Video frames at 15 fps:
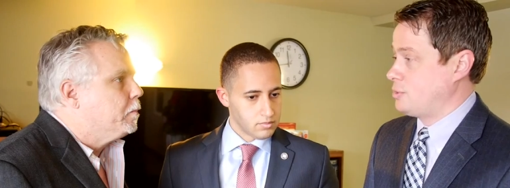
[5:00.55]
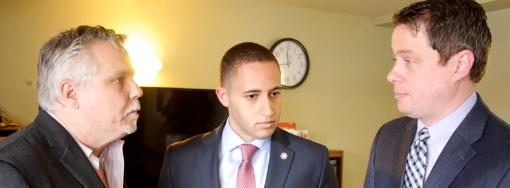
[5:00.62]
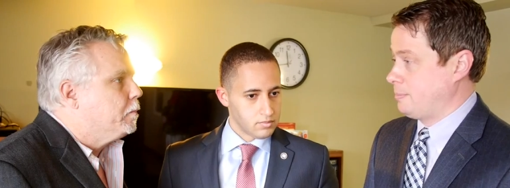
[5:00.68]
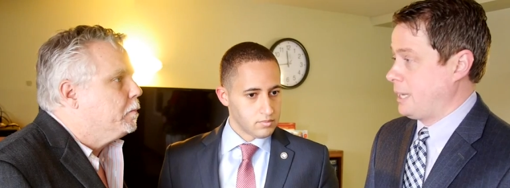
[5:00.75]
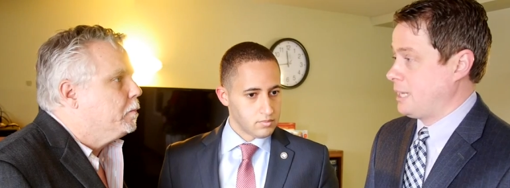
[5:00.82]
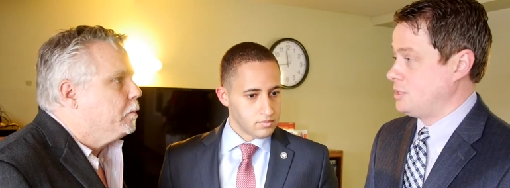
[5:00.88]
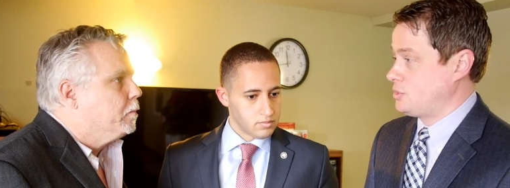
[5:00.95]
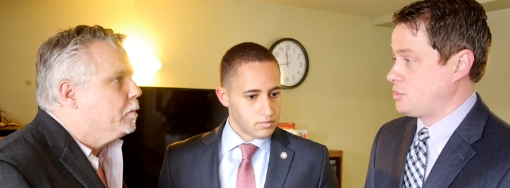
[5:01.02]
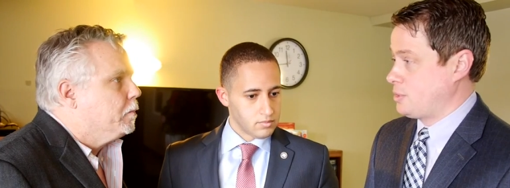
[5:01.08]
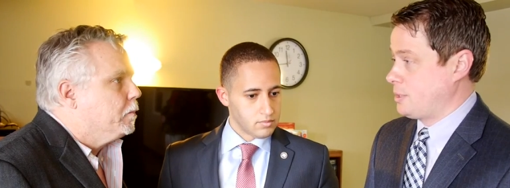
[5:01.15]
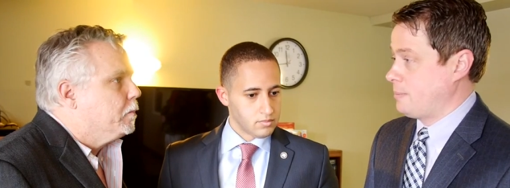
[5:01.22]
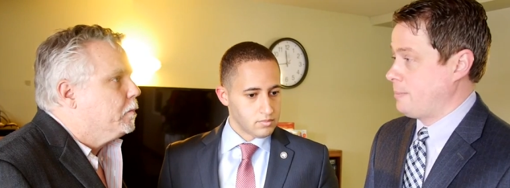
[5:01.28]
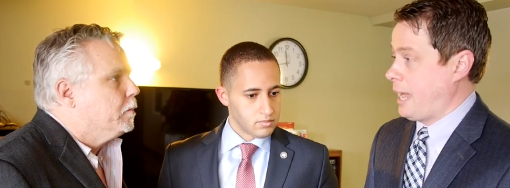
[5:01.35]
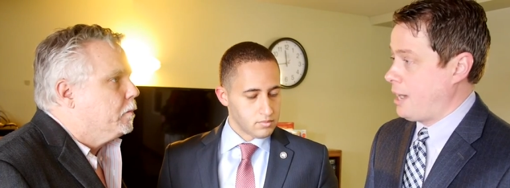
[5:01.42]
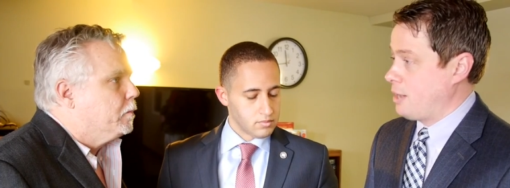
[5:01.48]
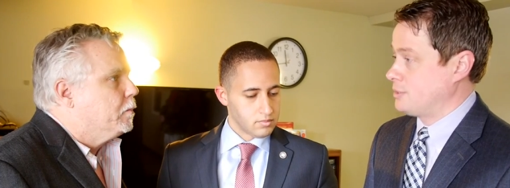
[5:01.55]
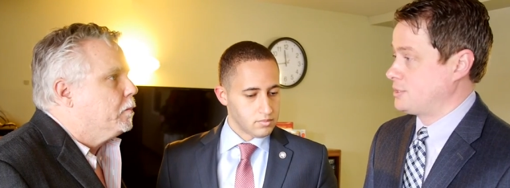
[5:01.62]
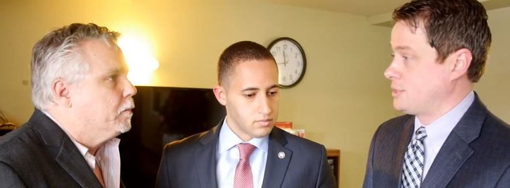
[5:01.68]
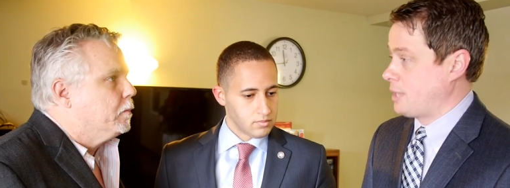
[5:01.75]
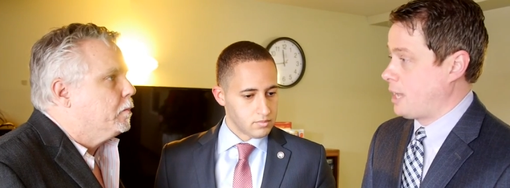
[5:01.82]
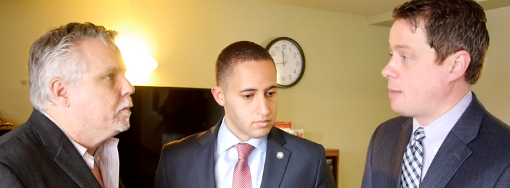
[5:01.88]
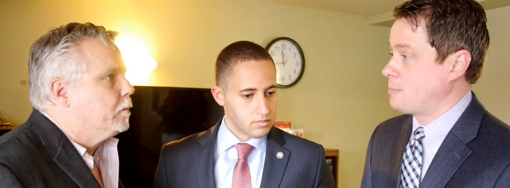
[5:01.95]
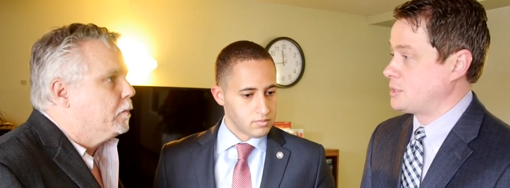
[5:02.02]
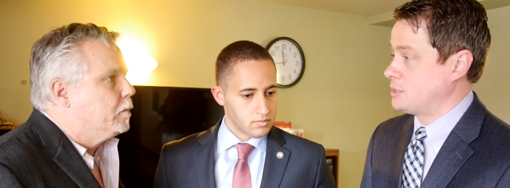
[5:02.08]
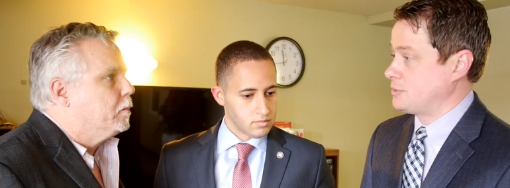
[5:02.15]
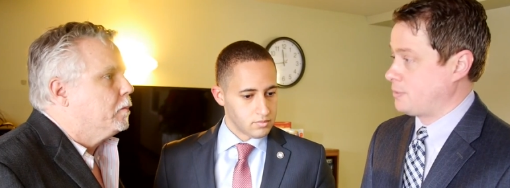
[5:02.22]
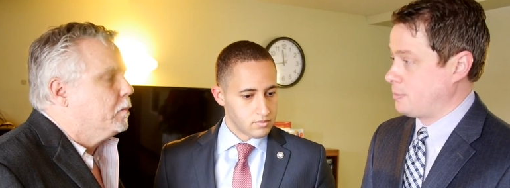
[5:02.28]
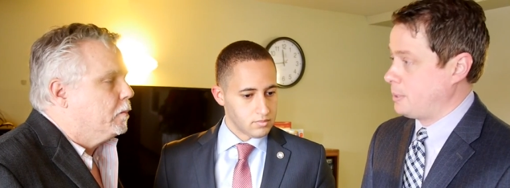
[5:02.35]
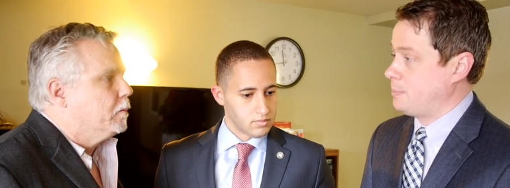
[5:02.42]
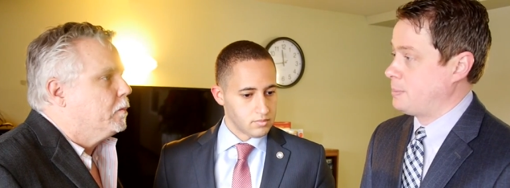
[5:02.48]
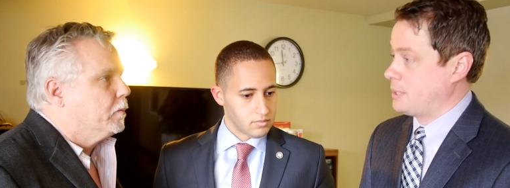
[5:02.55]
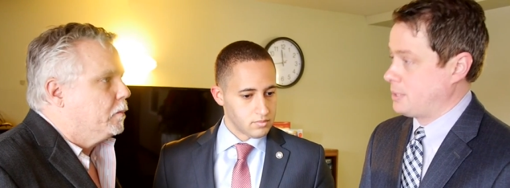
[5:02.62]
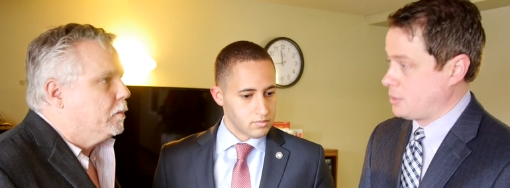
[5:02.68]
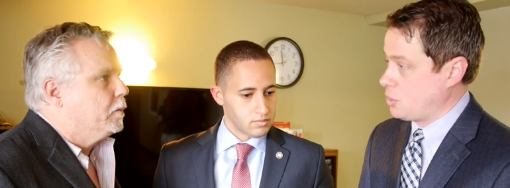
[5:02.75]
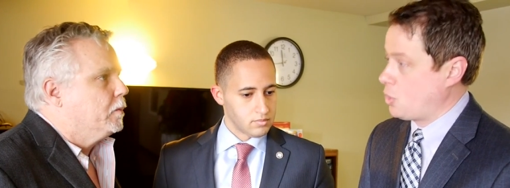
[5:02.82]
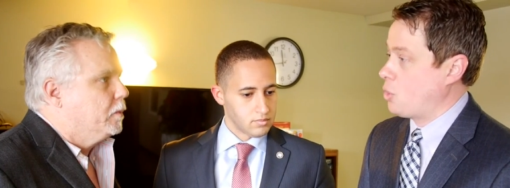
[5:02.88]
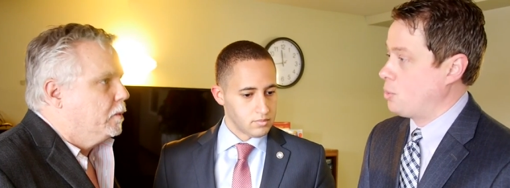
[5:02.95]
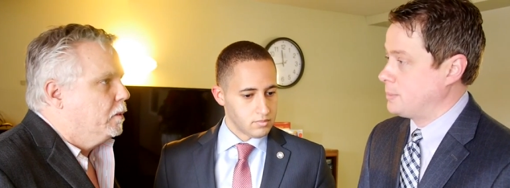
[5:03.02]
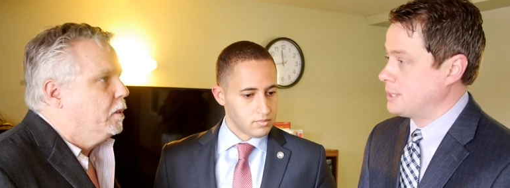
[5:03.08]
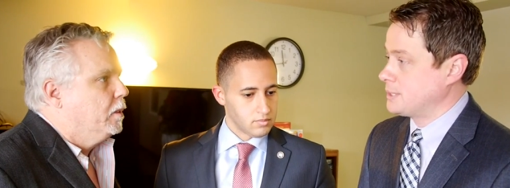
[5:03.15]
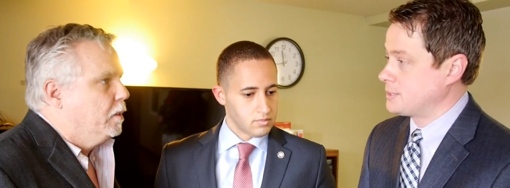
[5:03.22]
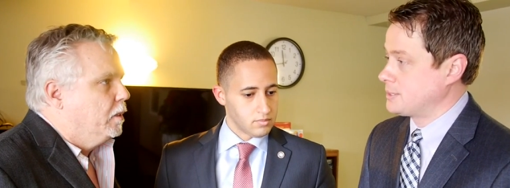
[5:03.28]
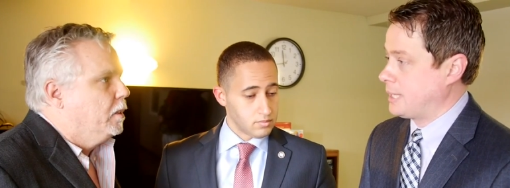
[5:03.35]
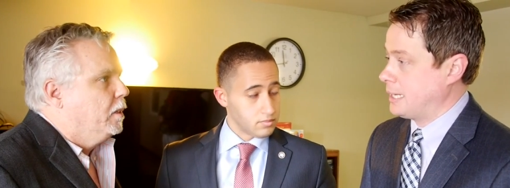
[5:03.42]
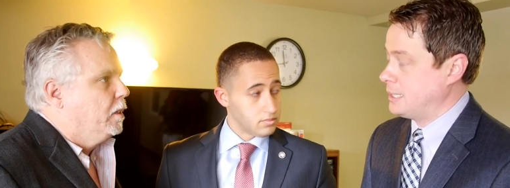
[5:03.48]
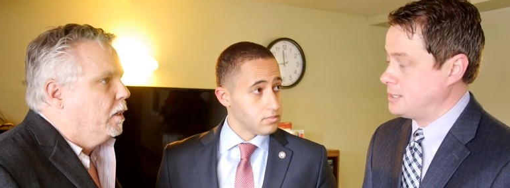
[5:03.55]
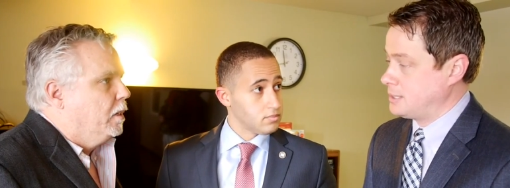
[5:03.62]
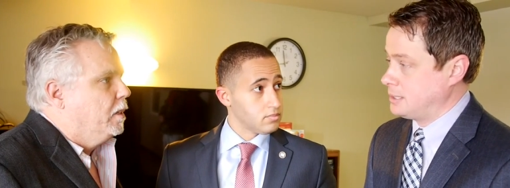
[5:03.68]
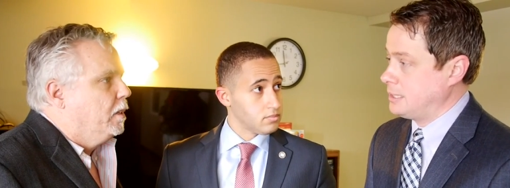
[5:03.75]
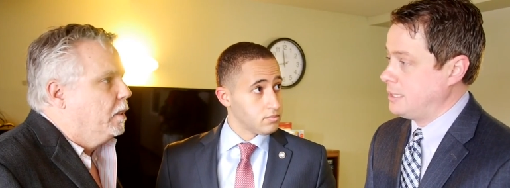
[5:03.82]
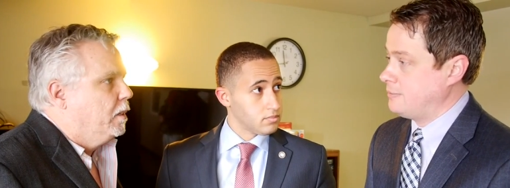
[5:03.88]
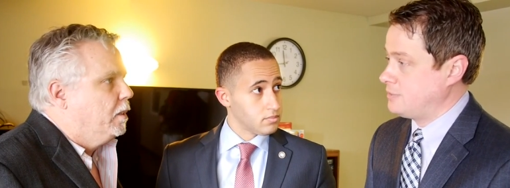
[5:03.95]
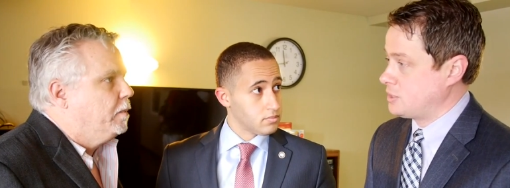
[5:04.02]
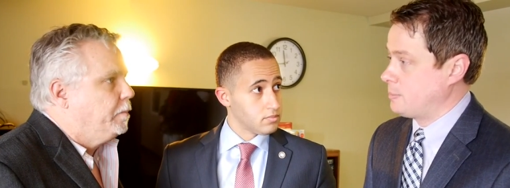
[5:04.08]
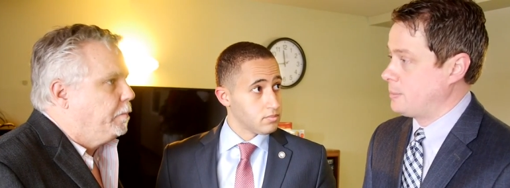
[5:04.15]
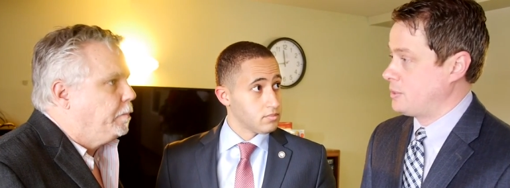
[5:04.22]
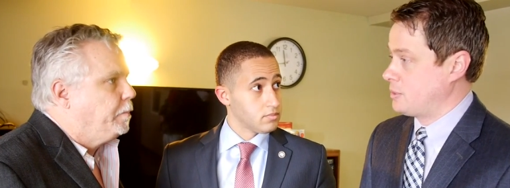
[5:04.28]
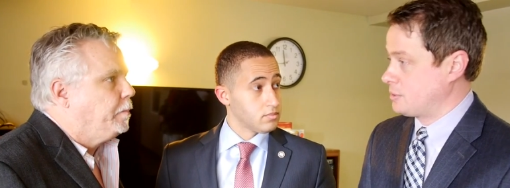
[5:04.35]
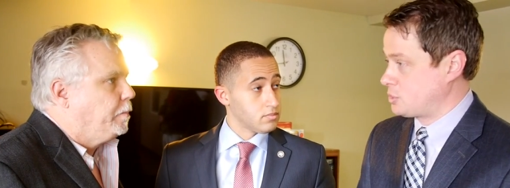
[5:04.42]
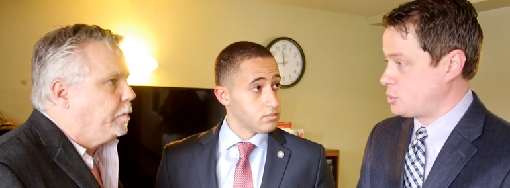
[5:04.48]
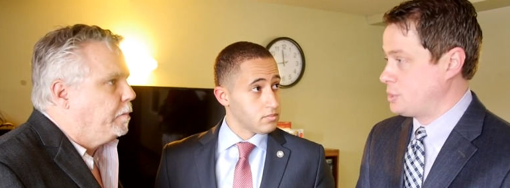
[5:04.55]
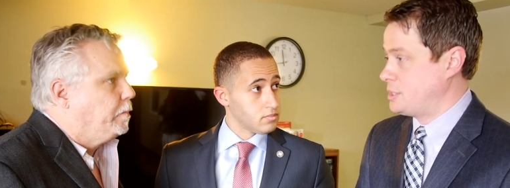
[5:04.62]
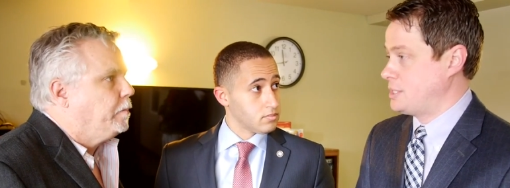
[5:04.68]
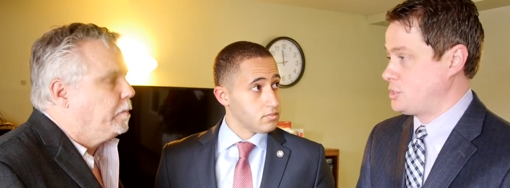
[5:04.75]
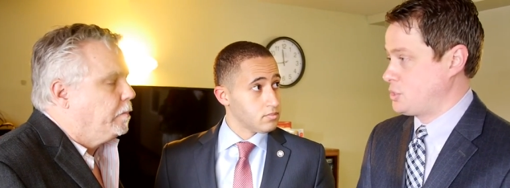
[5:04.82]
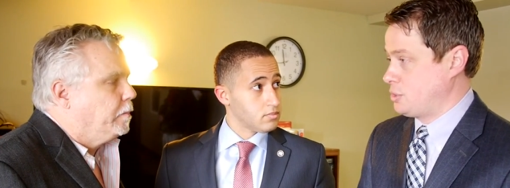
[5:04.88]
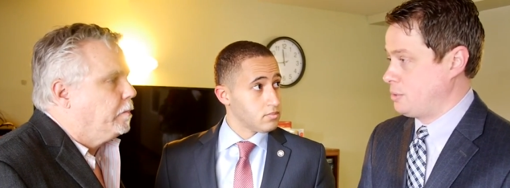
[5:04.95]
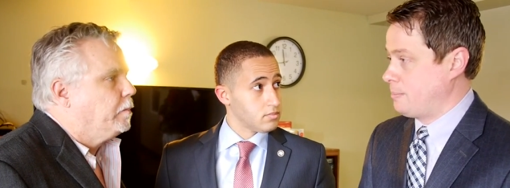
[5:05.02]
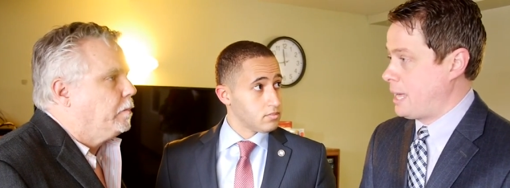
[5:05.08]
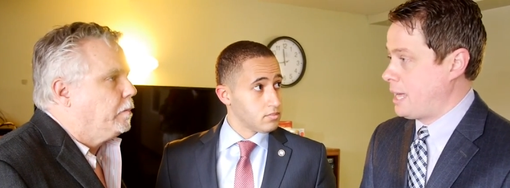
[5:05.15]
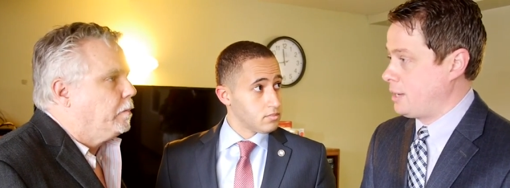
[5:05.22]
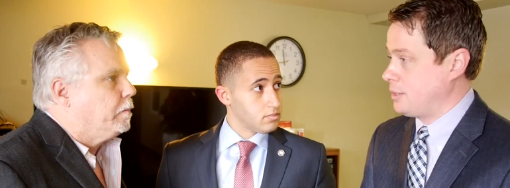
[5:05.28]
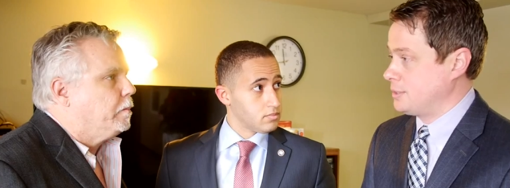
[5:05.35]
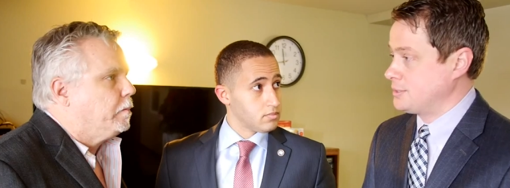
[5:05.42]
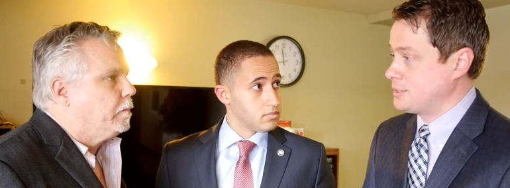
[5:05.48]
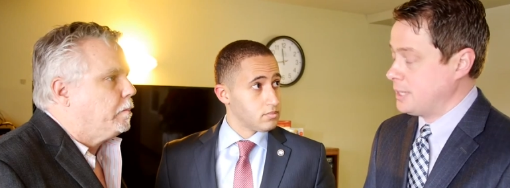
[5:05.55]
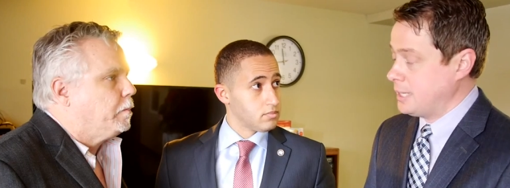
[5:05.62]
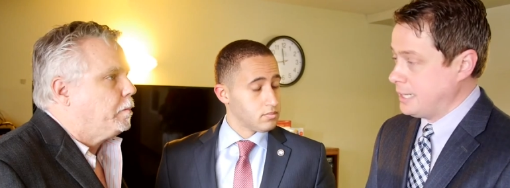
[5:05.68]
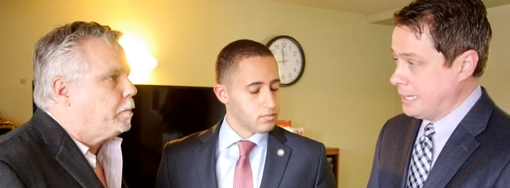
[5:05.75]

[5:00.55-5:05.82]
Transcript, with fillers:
Speaker 1: with mainstream housing options for people that are homeless and to leave some of those traditional models